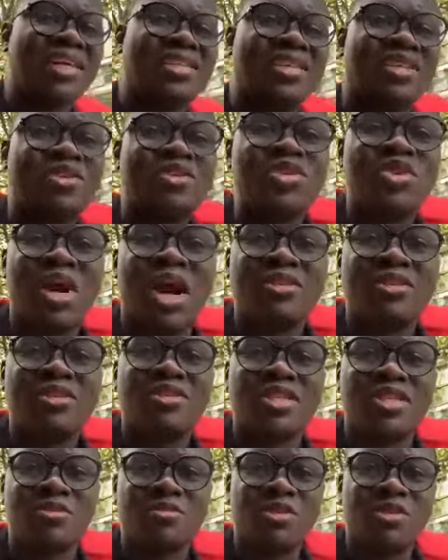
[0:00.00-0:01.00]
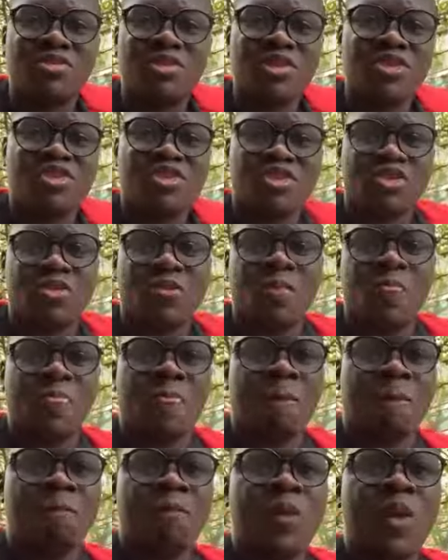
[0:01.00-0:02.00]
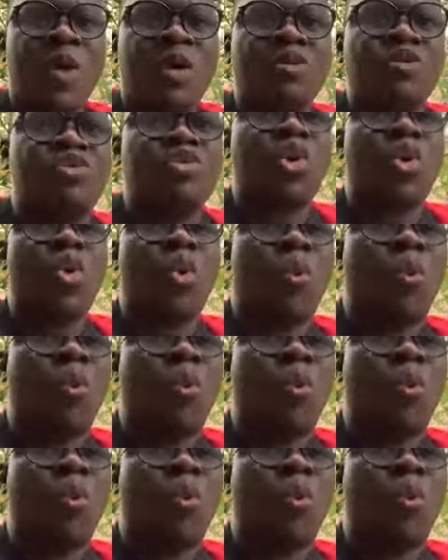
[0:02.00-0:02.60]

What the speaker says: when you are the owner? Right?